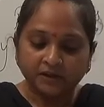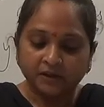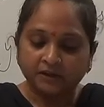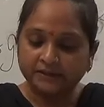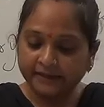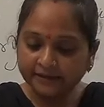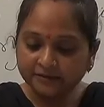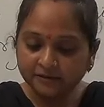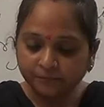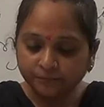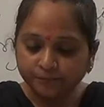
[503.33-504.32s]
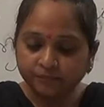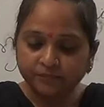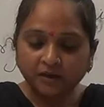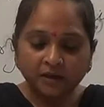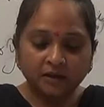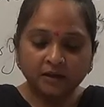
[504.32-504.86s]
Next,
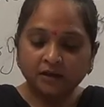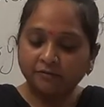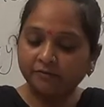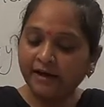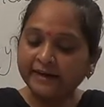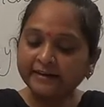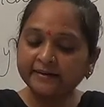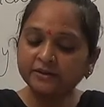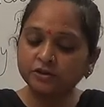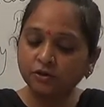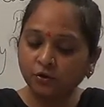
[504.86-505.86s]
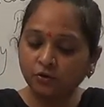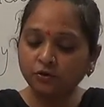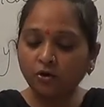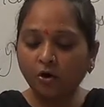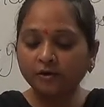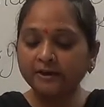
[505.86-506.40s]
why did Jo
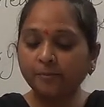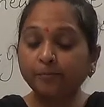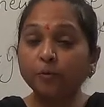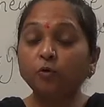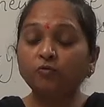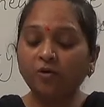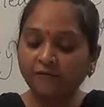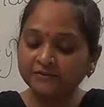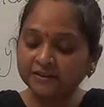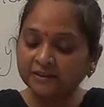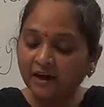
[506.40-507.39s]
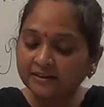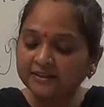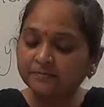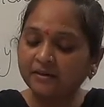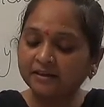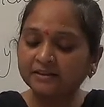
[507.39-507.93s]
not approve of Skunk's
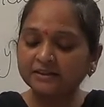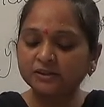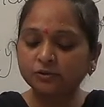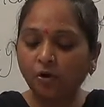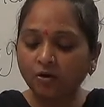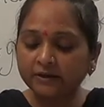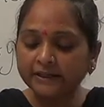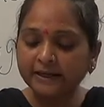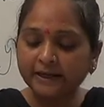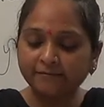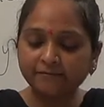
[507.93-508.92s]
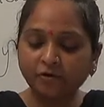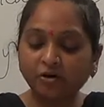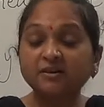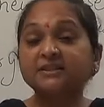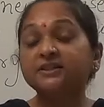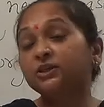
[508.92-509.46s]
mother scolding him for
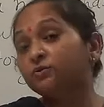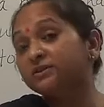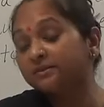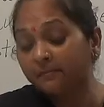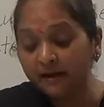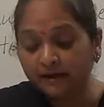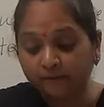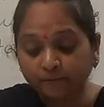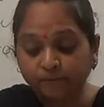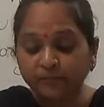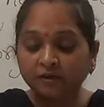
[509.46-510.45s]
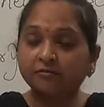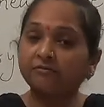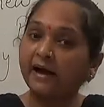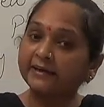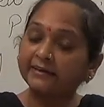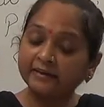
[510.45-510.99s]
his new smell?
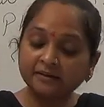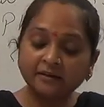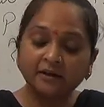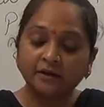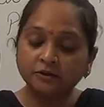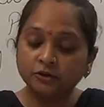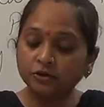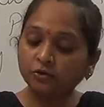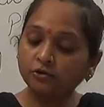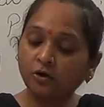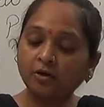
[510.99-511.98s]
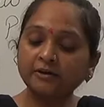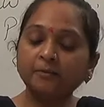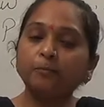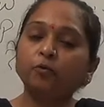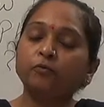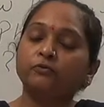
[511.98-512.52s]
Why did Jo not
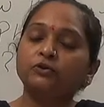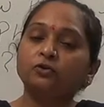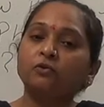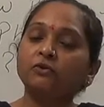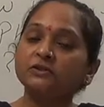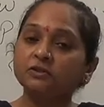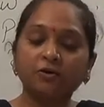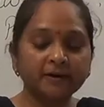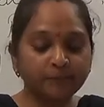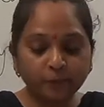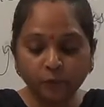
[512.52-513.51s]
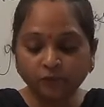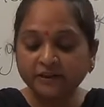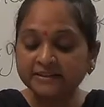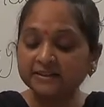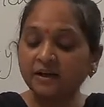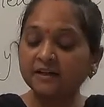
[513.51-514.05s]
approve? Jo was not approved that
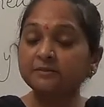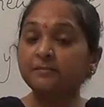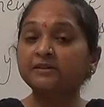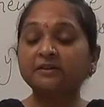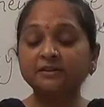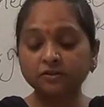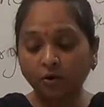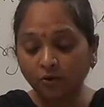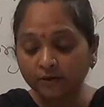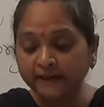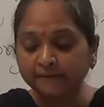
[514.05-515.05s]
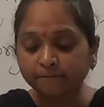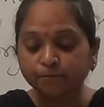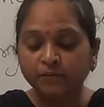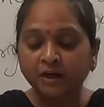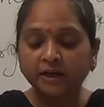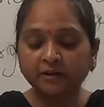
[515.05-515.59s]
Skunk's mother is scolding
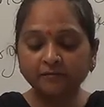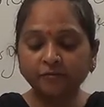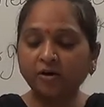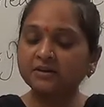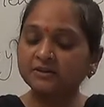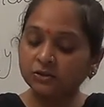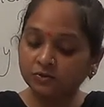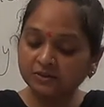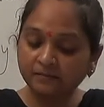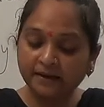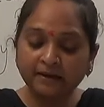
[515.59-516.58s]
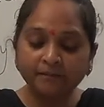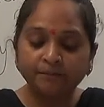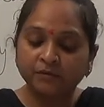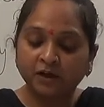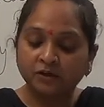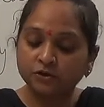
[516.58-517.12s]
him for his new smell.
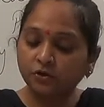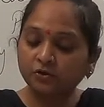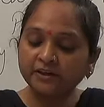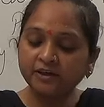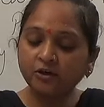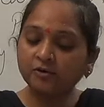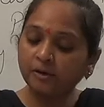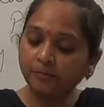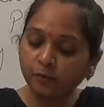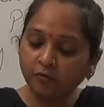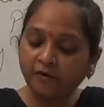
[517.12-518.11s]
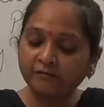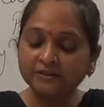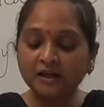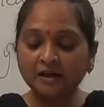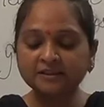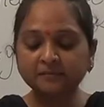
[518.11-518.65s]
Jo did not approve of
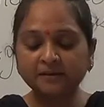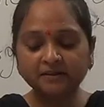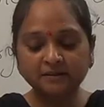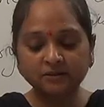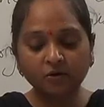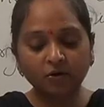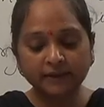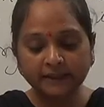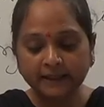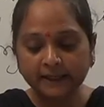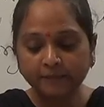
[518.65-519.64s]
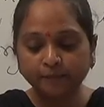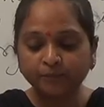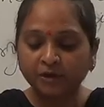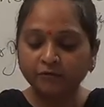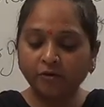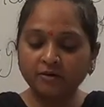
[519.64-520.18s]
Skunk's mother scolding him
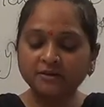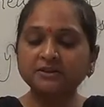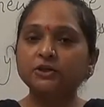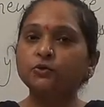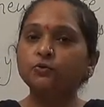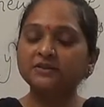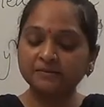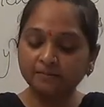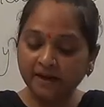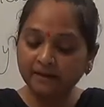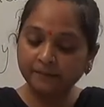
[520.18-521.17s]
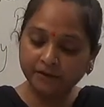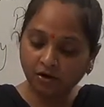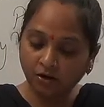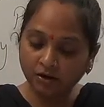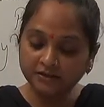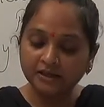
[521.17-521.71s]
for his new smell
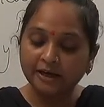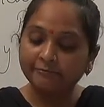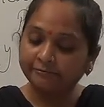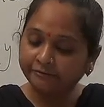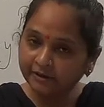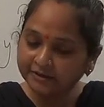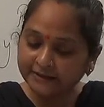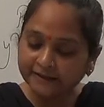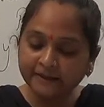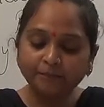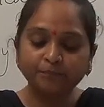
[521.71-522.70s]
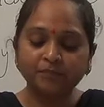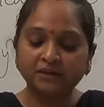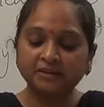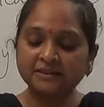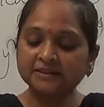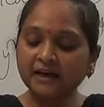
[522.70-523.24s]
because, firstly,
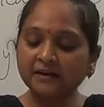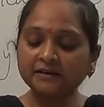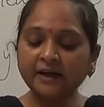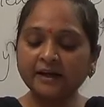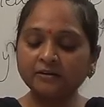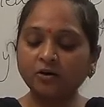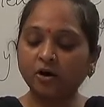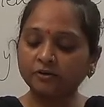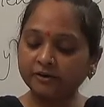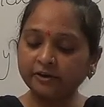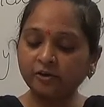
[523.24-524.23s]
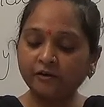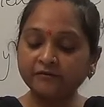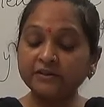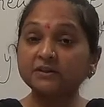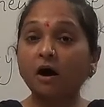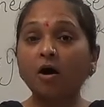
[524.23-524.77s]
the skunk had got rid of his
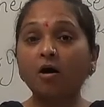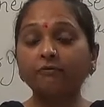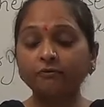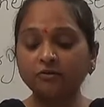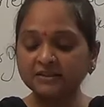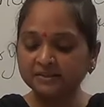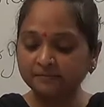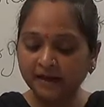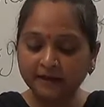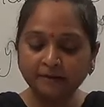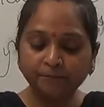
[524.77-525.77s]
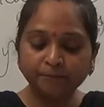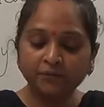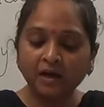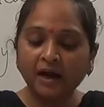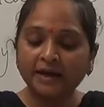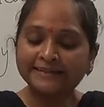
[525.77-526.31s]
awful smell,
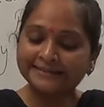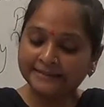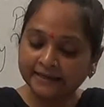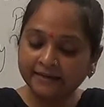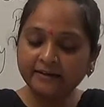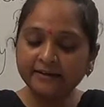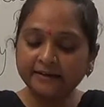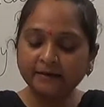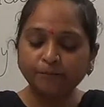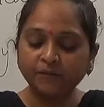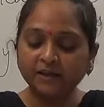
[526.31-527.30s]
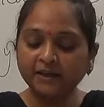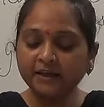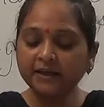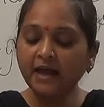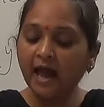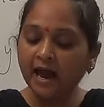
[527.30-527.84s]
and secondly, he
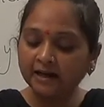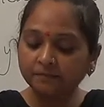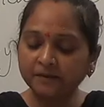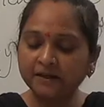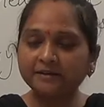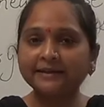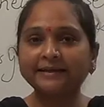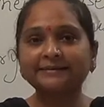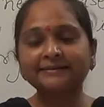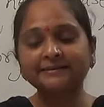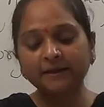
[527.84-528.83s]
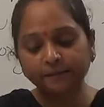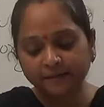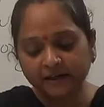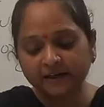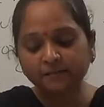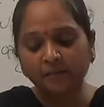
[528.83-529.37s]
had been
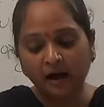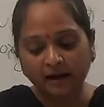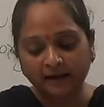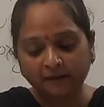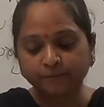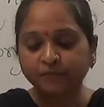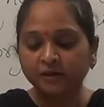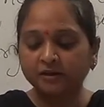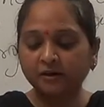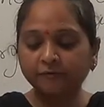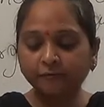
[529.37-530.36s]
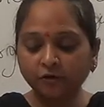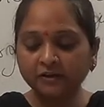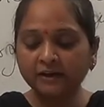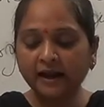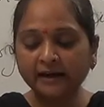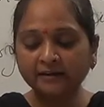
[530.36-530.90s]
accepted by the
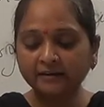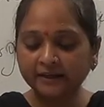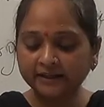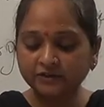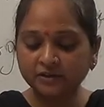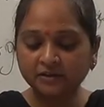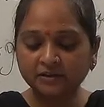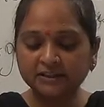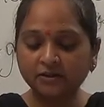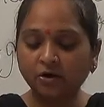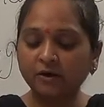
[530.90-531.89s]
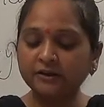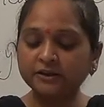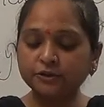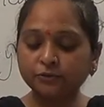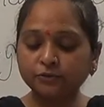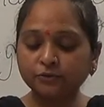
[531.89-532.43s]
woodland creatures only
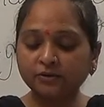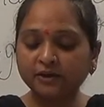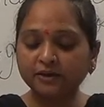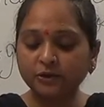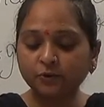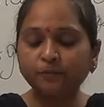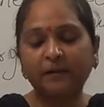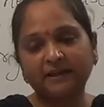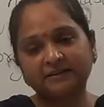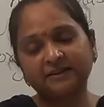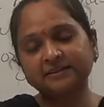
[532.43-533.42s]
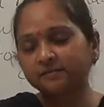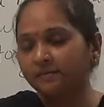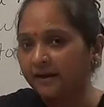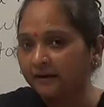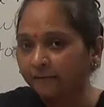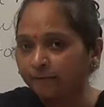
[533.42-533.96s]
due to the new pleasant smell.
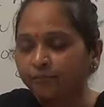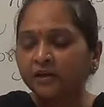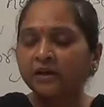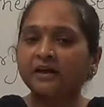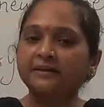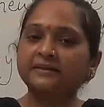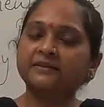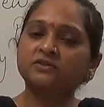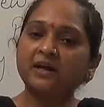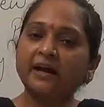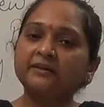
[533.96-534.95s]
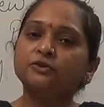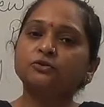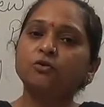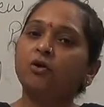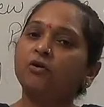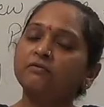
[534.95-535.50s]
And as a child, Jo
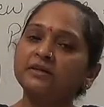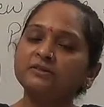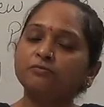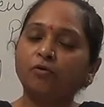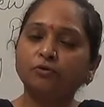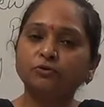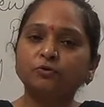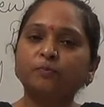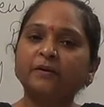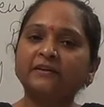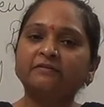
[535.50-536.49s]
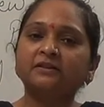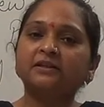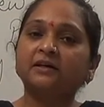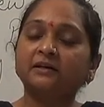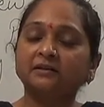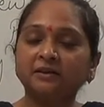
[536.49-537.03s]
always want to play with the
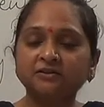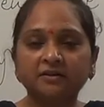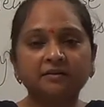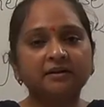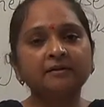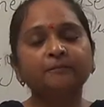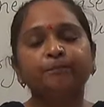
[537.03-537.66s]
other children.